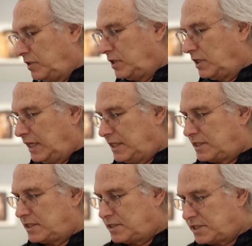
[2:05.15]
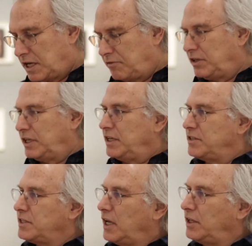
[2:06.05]
in the late
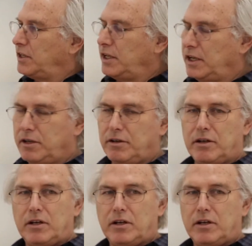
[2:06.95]
70s that the